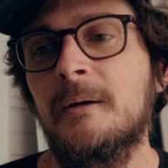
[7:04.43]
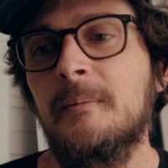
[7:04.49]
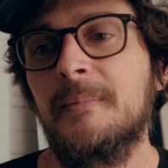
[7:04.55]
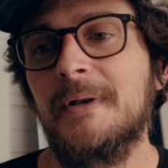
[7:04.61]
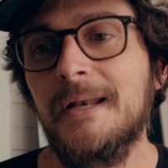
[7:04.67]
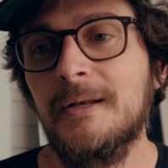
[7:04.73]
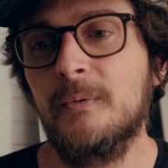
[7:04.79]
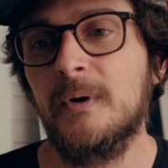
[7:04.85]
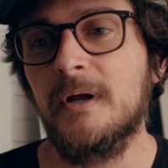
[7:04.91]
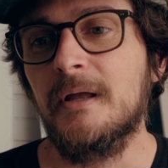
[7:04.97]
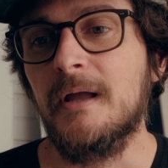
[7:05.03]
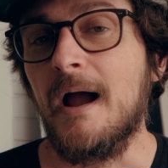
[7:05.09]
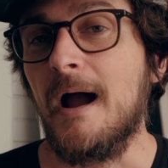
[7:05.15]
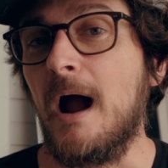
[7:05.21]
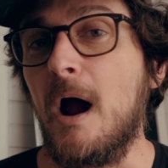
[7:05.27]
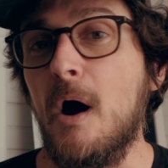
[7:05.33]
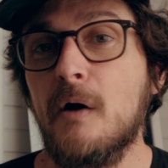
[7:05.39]
But anyway,
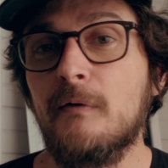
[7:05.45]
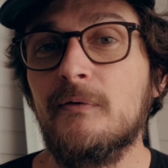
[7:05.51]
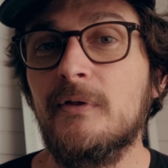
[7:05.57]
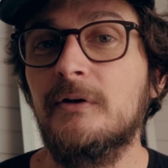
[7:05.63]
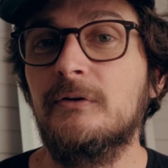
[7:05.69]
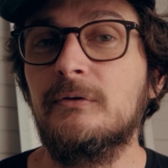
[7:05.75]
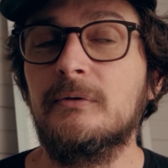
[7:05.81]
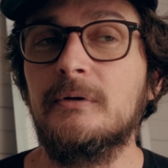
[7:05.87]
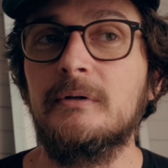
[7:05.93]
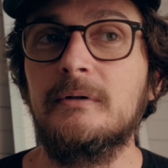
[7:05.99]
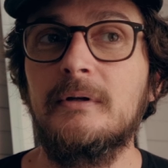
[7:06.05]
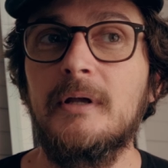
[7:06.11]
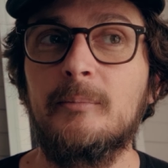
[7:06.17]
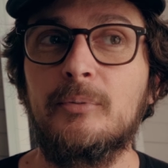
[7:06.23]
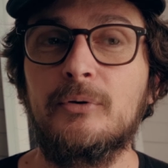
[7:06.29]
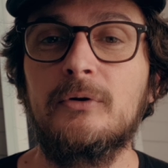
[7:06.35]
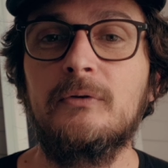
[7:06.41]
however they do it,
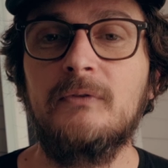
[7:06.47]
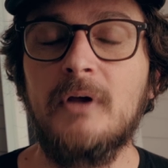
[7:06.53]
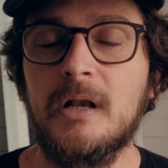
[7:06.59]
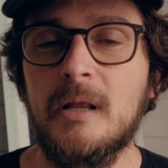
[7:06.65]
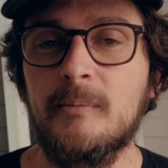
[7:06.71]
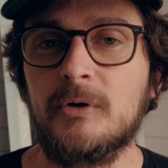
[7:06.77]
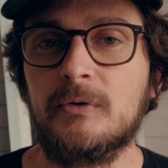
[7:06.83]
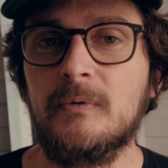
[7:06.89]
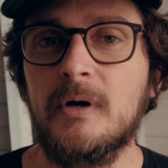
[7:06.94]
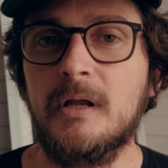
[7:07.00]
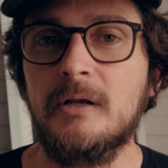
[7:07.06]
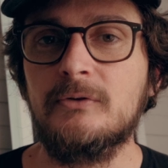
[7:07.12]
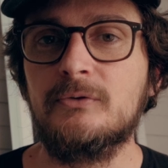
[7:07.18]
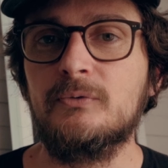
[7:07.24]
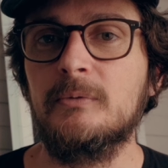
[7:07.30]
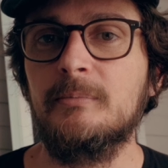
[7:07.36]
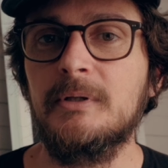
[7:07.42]
improved dynamic
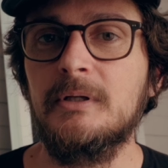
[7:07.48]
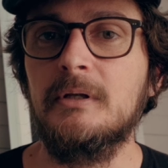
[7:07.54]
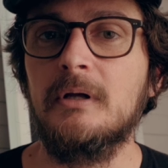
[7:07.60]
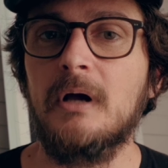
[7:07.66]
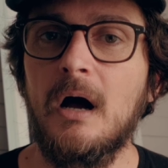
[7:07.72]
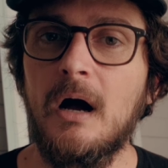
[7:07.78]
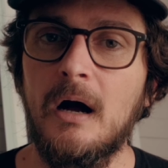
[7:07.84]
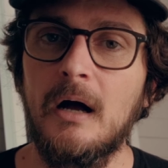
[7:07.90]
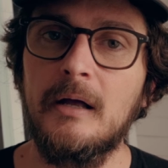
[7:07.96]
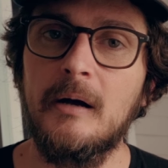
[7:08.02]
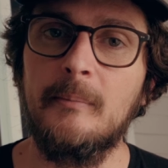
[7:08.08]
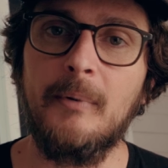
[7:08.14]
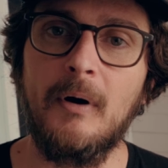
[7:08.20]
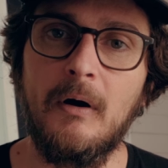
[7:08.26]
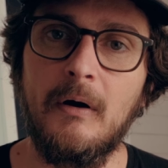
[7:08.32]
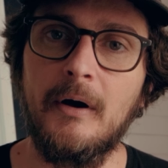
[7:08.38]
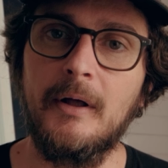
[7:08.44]
range would be high
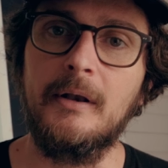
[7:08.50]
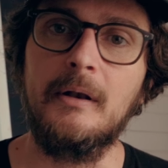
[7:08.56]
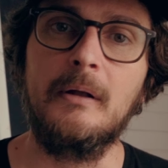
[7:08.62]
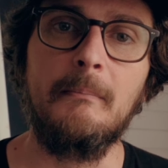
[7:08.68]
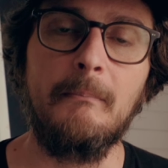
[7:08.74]
up on